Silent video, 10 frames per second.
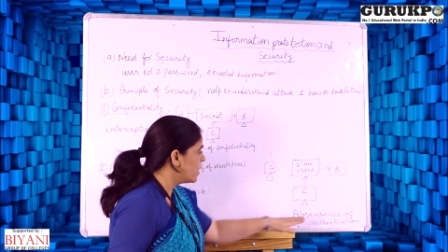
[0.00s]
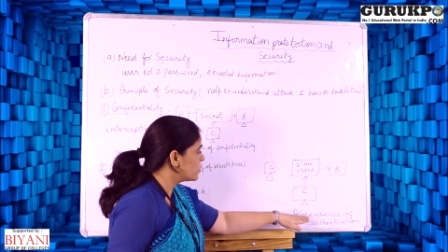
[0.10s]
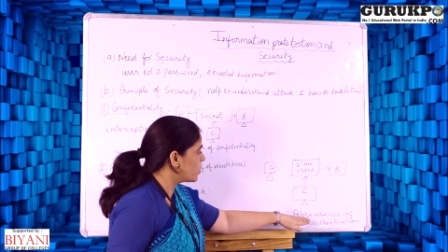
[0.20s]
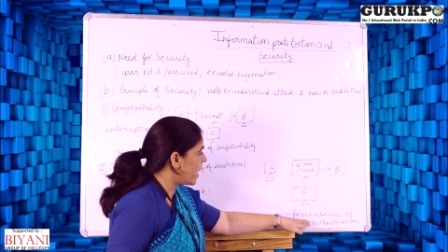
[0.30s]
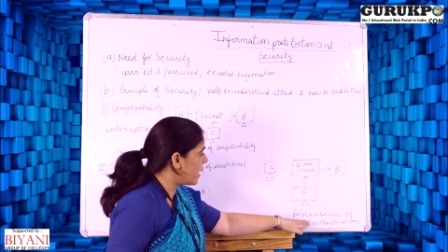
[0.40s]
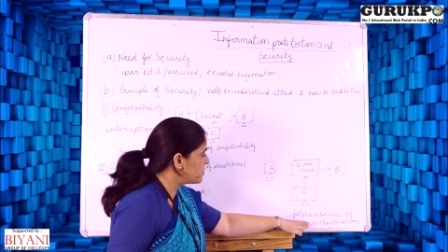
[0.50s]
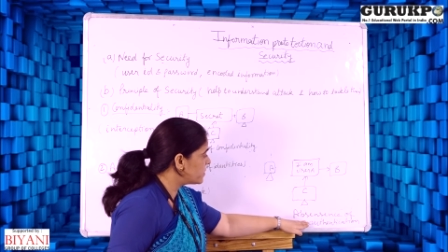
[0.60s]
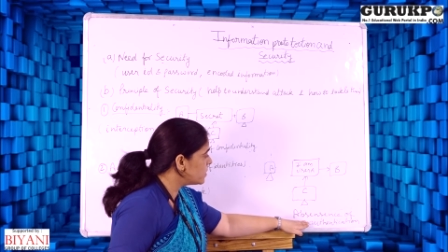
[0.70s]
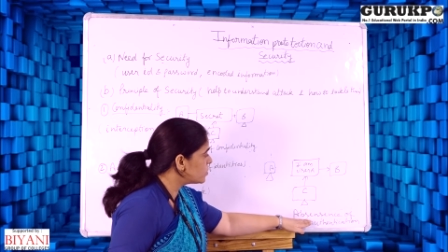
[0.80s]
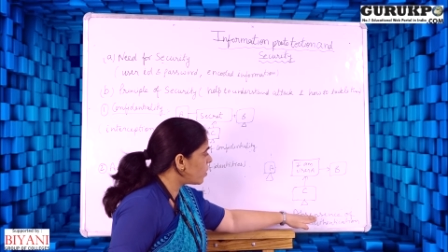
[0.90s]
So
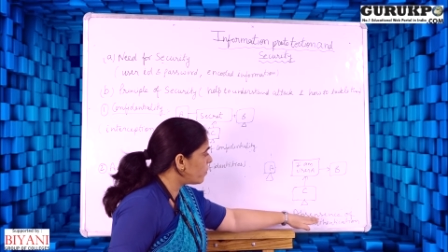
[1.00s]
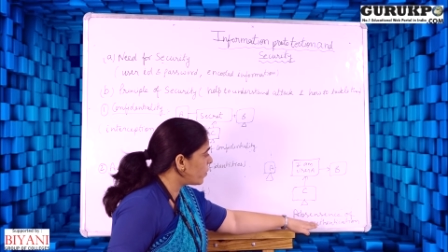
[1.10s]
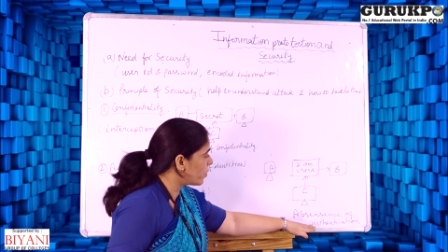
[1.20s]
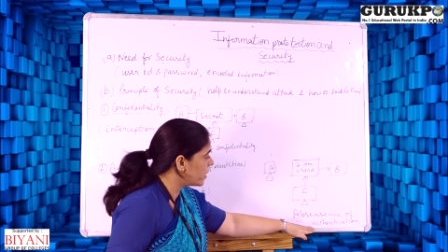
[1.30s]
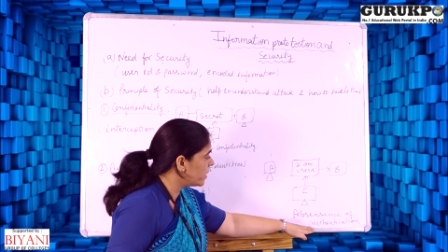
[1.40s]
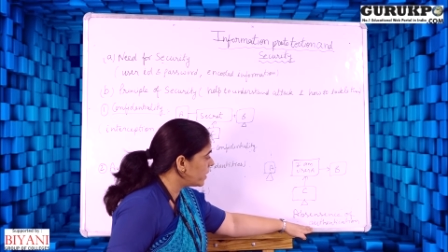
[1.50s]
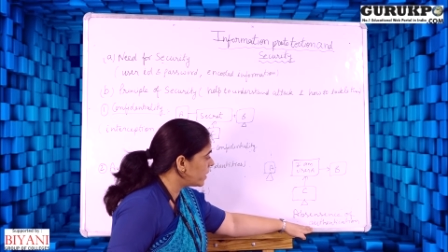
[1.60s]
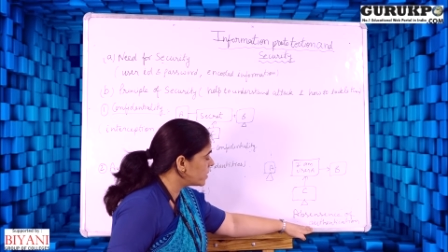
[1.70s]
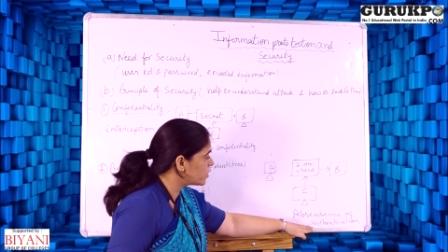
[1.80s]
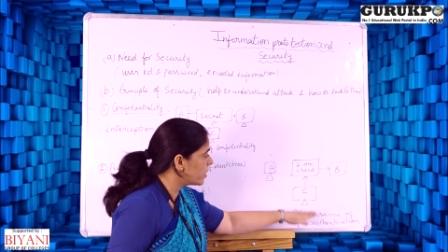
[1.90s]
absence of
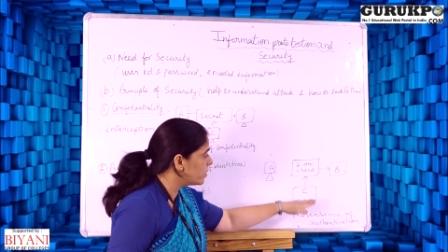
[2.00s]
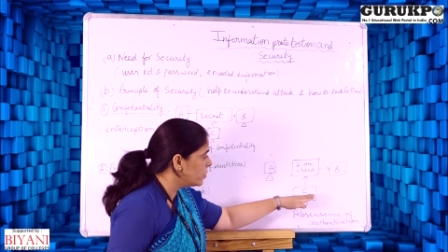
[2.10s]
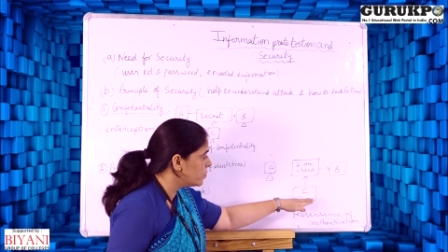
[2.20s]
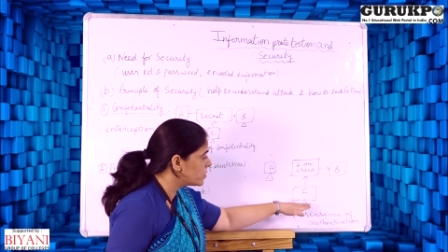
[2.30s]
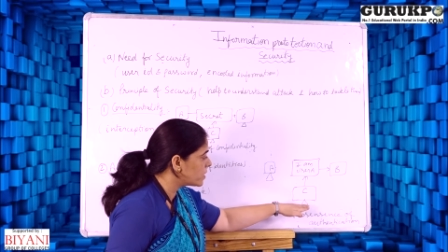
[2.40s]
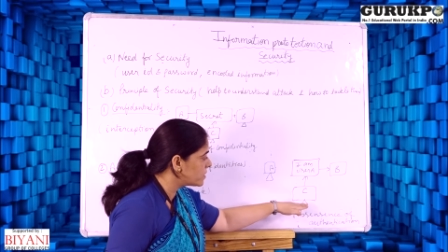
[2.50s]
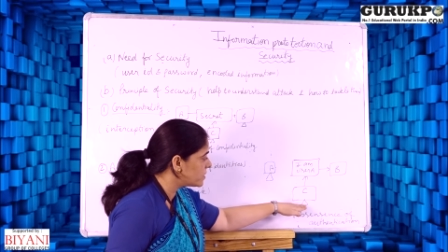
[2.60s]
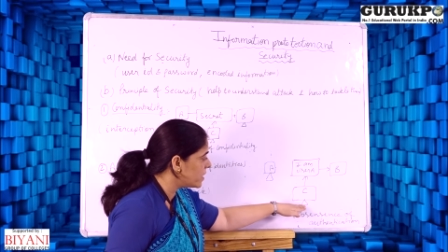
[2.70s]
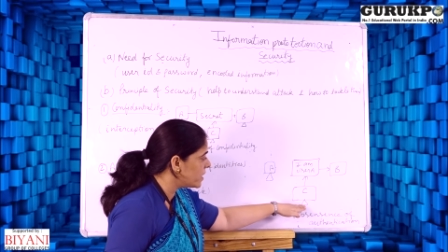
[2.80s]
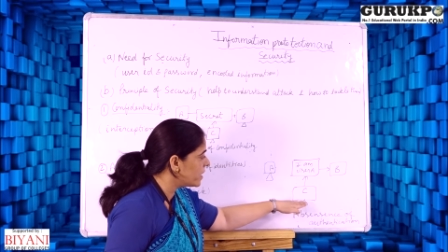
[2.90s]
authentication, user
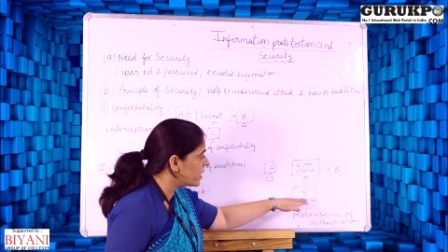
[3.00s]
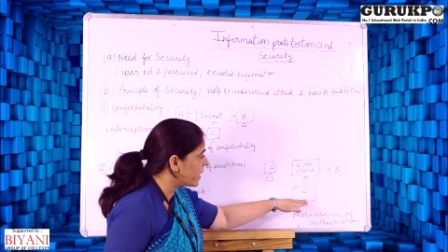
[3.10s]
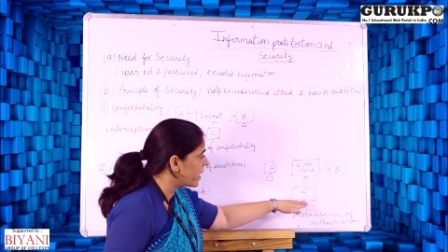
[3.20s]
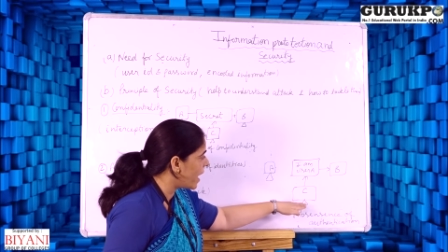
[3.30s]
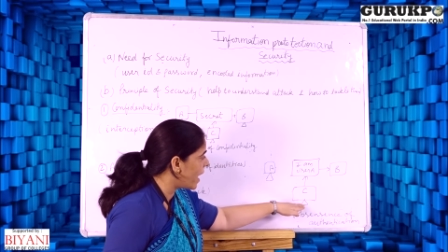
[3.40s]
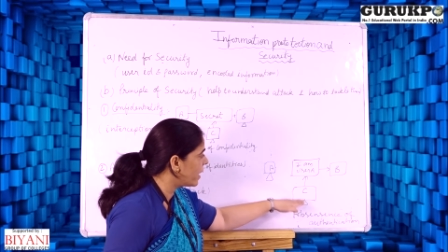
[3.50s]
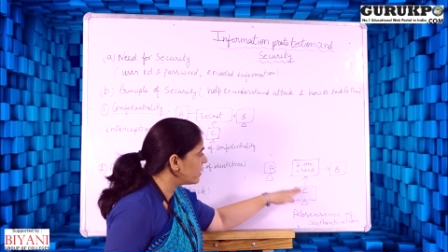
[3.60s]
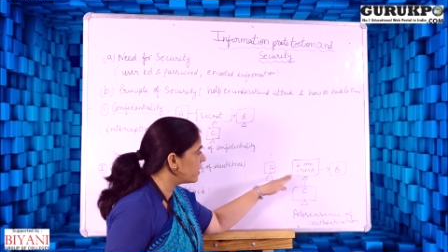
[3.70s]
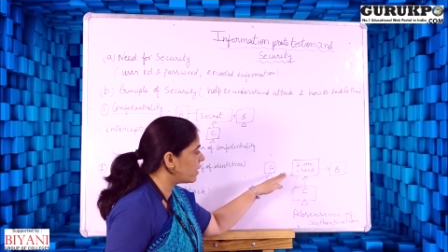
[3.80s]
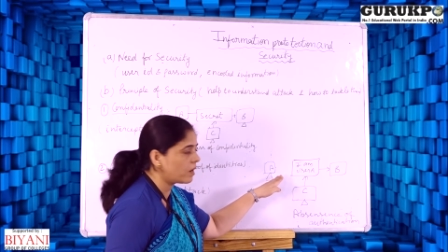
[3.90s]
C can hack
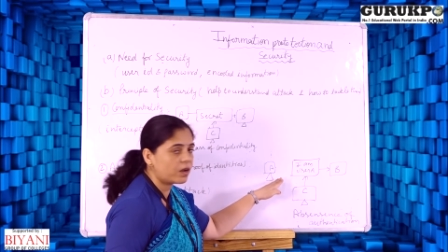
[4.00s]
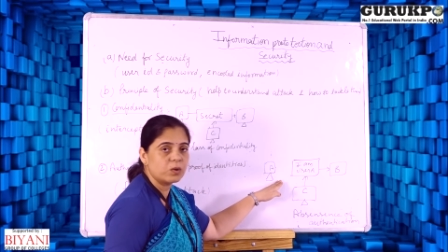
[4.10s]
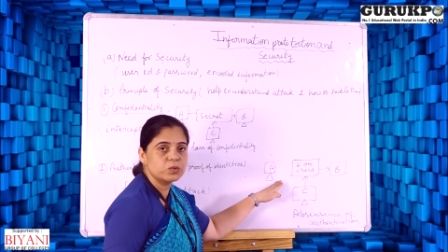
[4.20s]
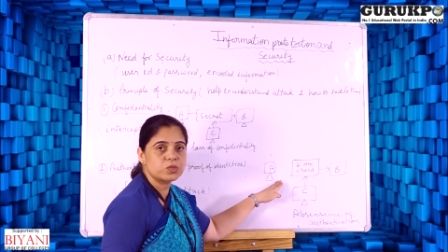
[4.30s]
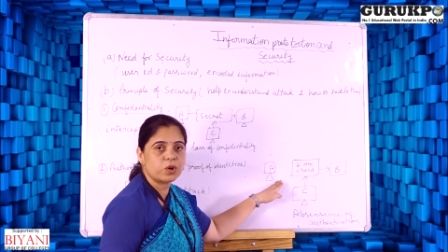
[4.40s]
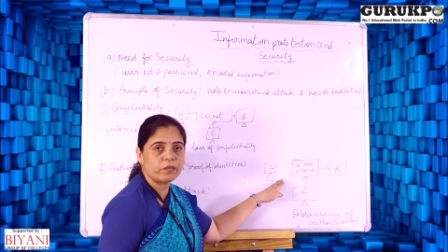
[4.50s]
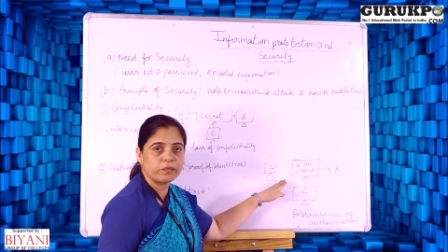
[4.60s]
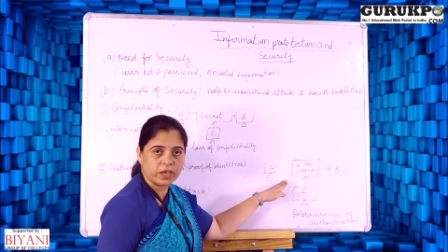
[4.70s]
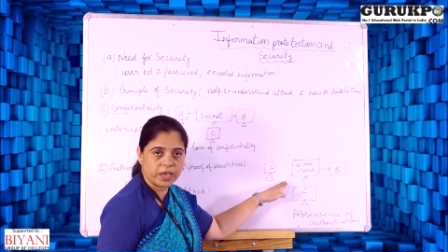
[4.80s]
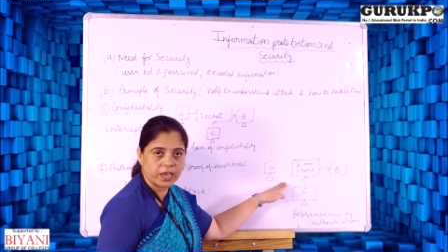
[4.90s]
the account of
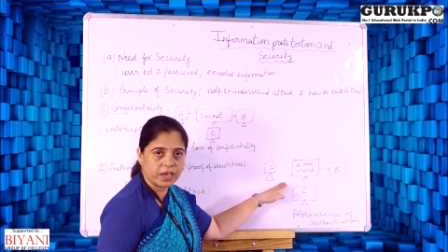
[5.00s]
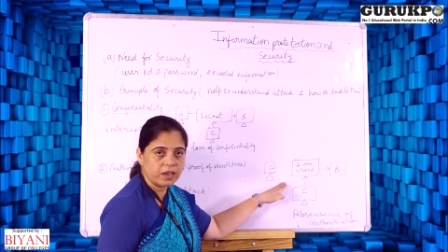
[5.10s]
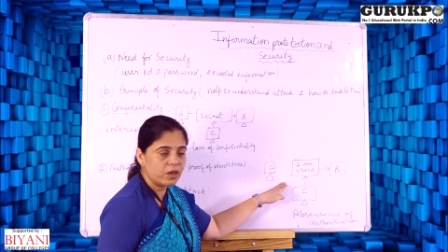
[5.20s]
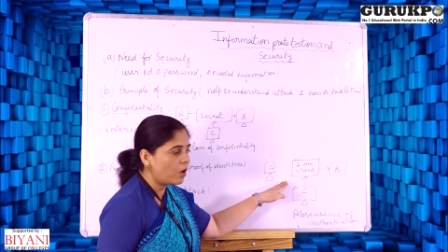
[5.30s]
A